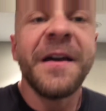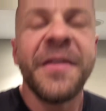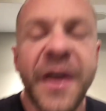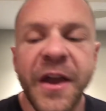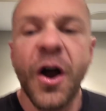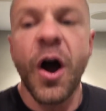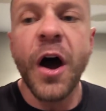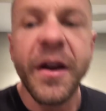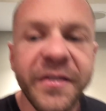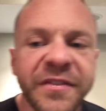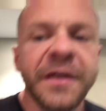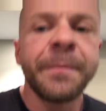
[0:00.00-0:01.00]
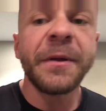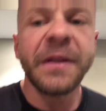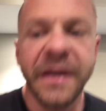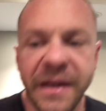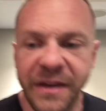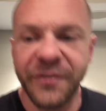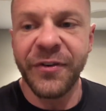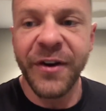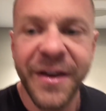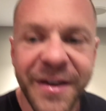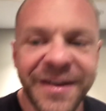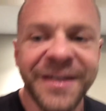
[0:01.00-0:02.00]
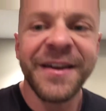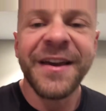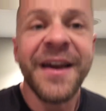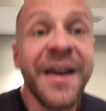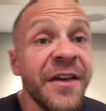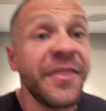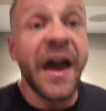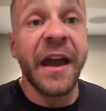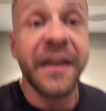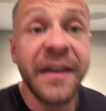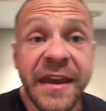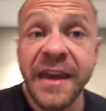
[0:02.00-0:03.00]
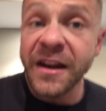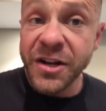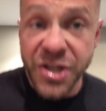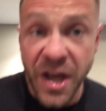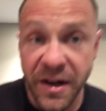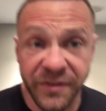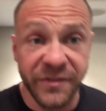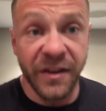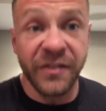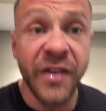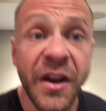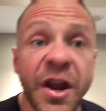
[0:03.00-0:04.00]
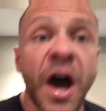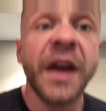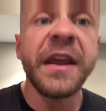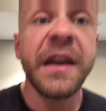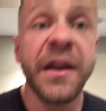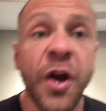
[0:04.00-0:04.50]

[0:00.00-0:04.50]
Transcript: they honestly believe that ketogenesis and not eating